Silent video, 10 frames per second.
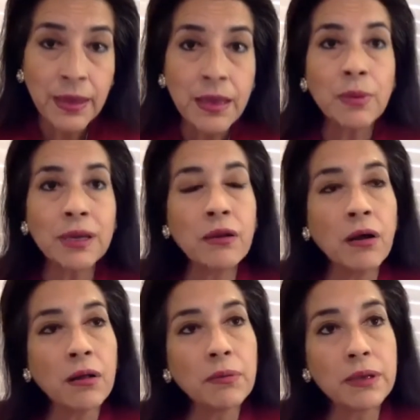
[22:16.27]
But in
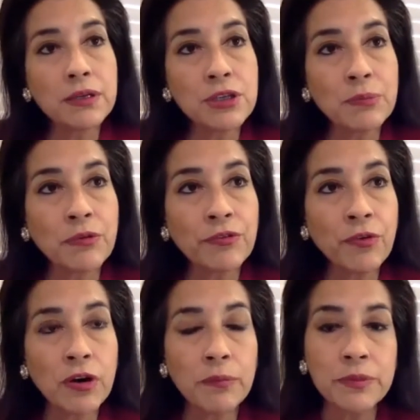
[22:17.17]
all shape or
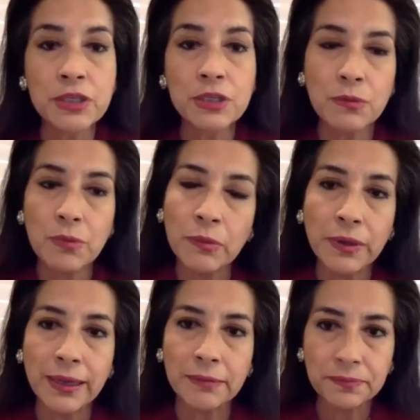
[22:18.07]
form, just remember
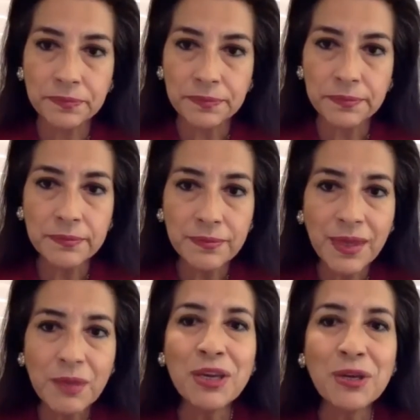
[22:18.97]
that.
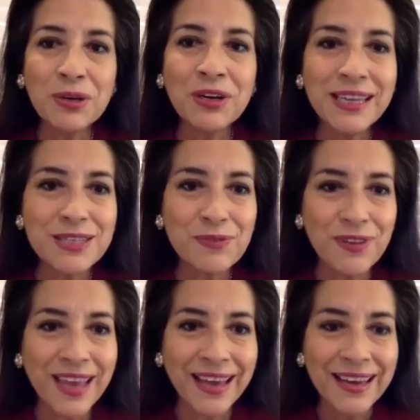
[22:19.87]
Be courteous for
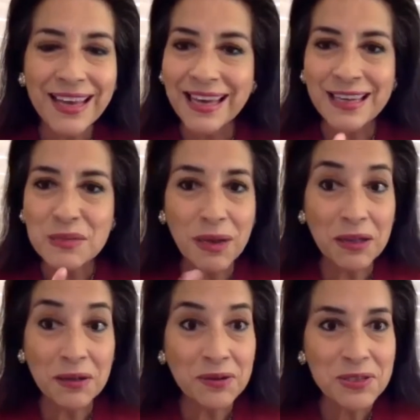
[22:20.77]
that. And a
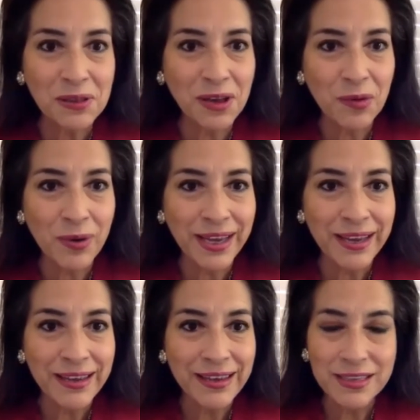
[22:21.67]
smile goes a long way.
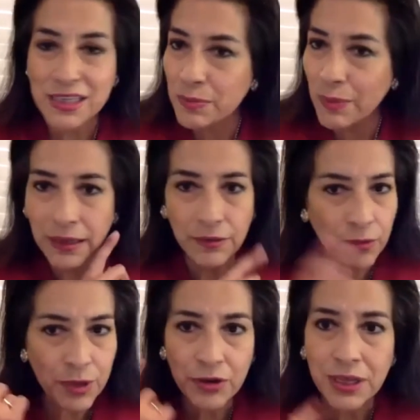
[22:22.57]
Just smile it
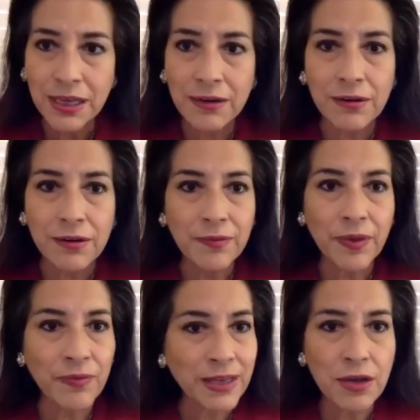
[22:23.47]
from ear to ear.
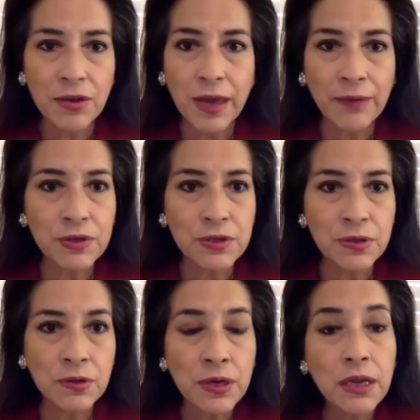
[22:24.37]
If that's all you have to
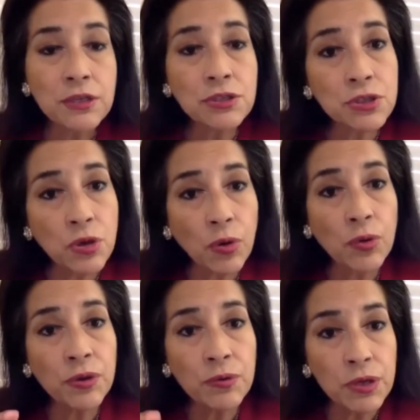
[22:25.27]
do, so
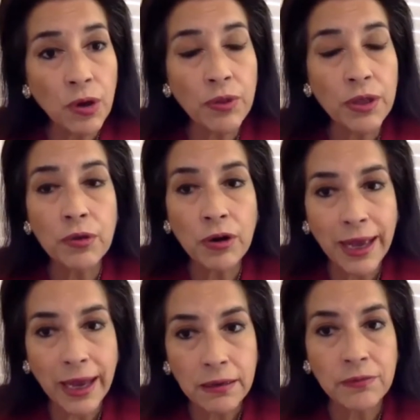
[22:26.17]
you know that you are
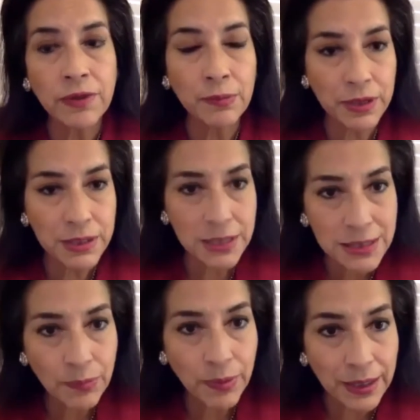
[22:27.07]
actively
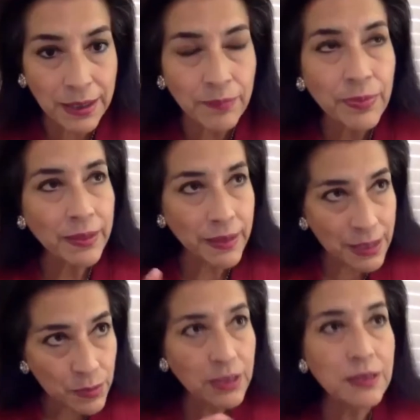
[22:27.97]
participating.
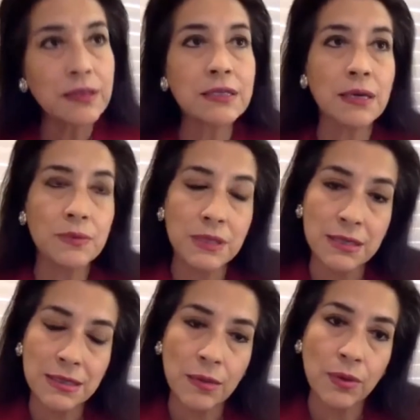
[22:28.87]
That's one of the things I was going to
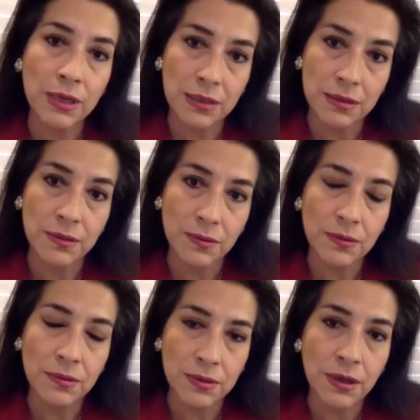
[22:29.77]
say we need to
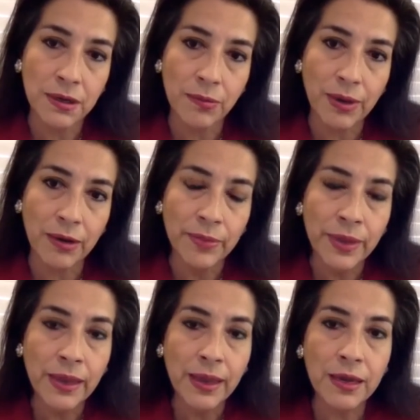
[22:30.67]
talk about.
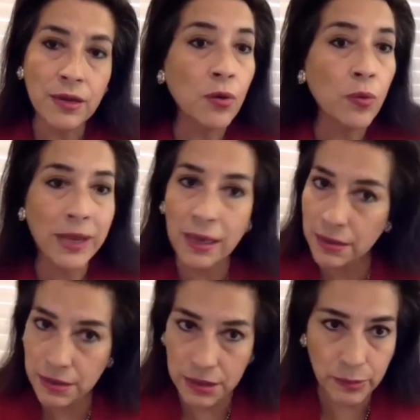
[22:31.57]
And know when
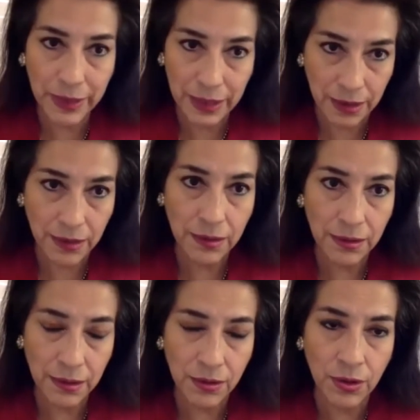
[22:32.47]
not to speak.
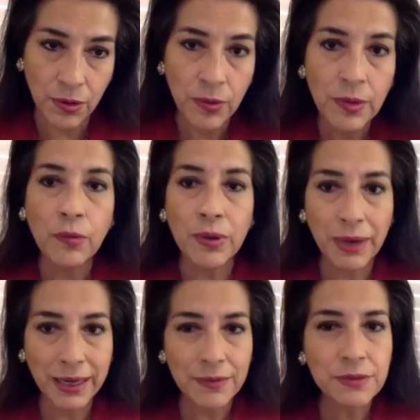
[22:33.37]
We
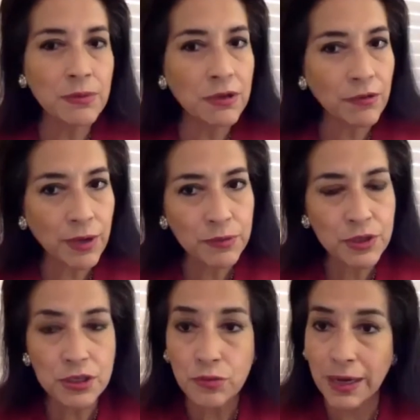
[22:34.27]
might have some
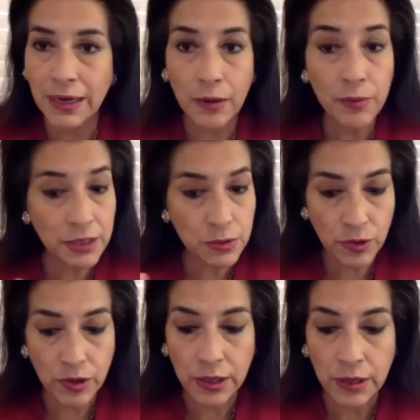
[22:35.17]
interruptions right now because we're
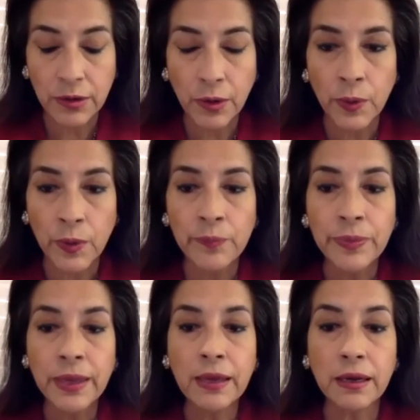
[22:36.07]
here at home.
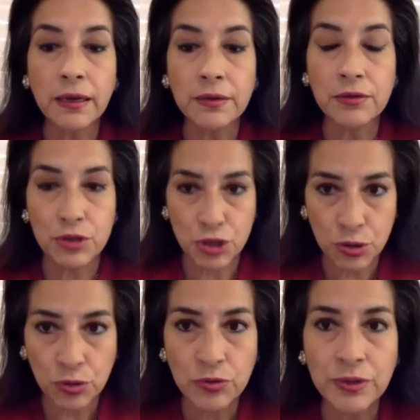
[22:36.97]
There's
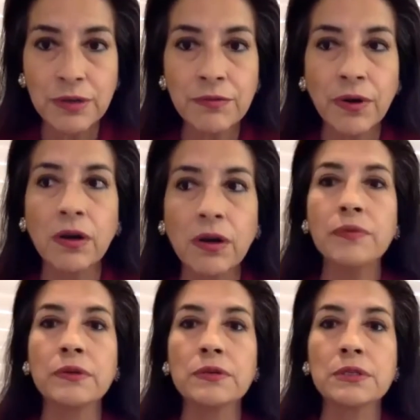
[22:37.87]
children involved.
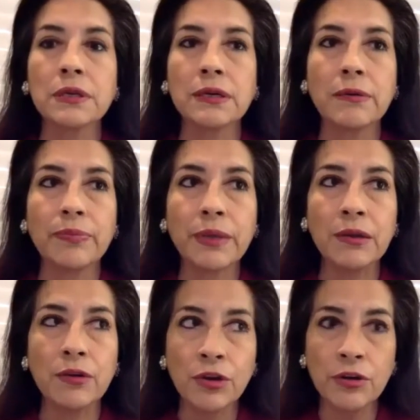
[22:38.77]
There's,
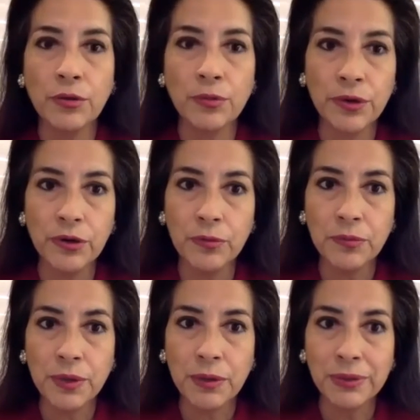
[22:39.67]
you're in a room
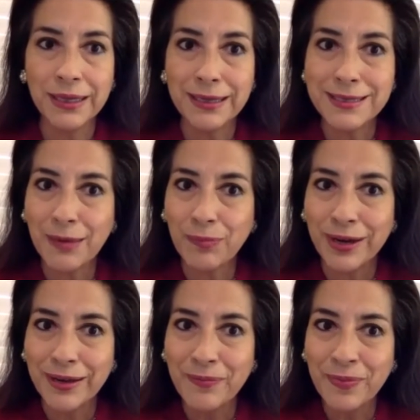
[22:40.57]
completely separate.